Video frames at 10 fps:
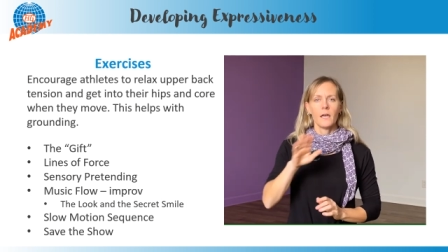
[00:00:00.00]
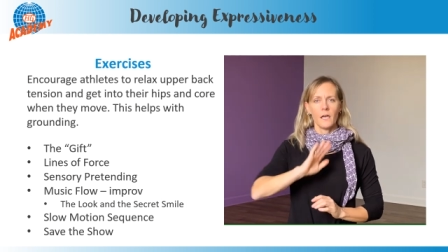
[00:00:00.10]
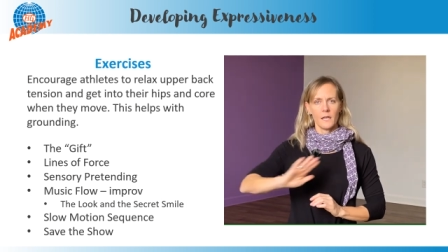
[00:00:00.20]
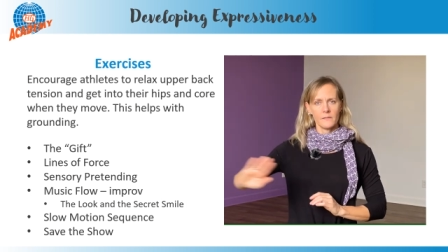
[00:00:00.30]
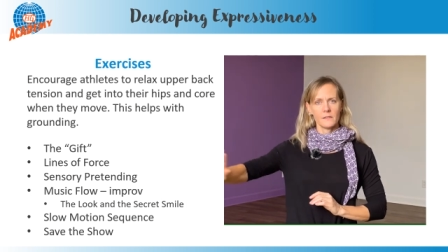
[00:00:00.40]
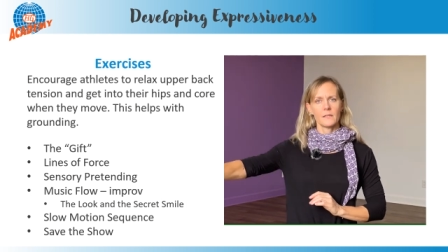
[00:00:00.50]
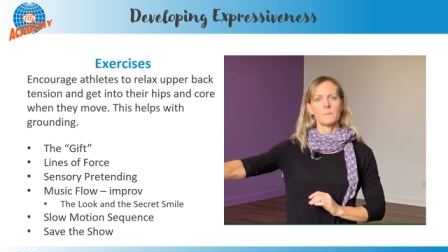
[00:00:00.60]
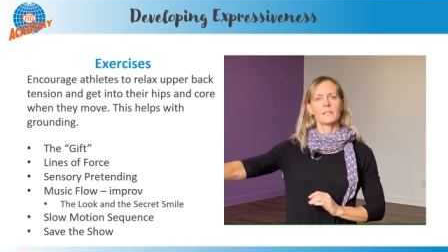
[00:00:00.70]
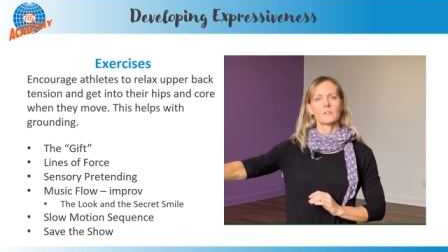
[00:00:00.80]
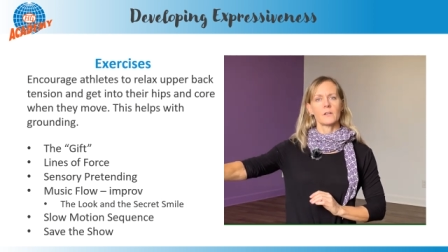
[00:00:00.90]
and then they
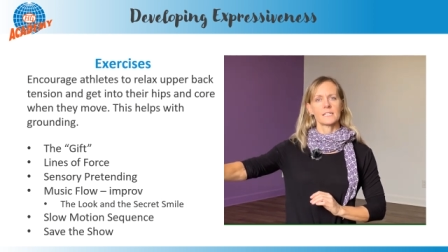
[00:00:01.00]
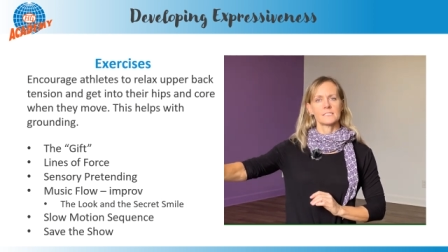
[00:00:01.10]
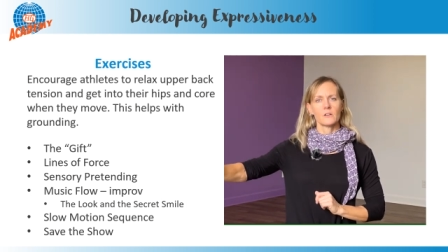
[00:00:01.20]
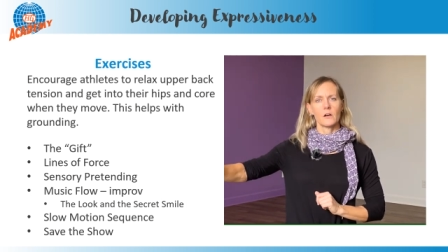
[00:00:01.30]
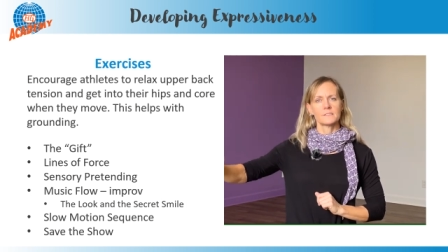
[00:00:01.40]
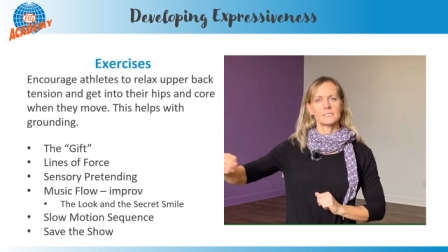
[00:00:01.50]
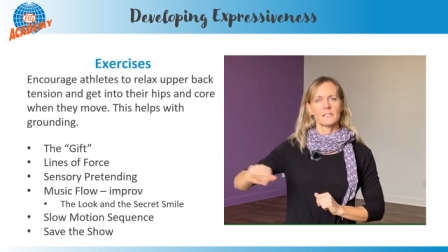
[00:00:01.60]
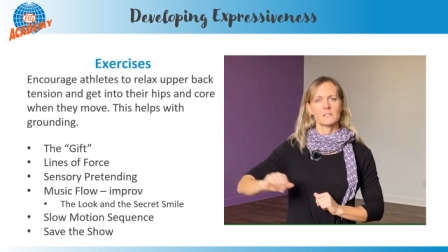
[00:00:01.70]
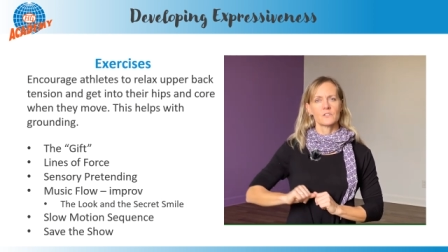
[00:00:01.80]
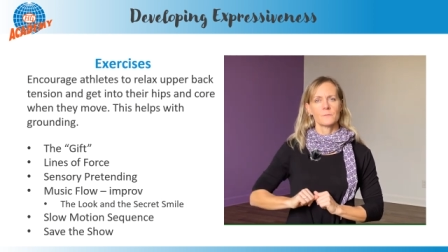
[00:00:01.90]
make their exit off
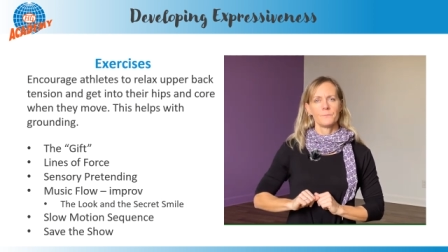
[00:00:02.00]
stage.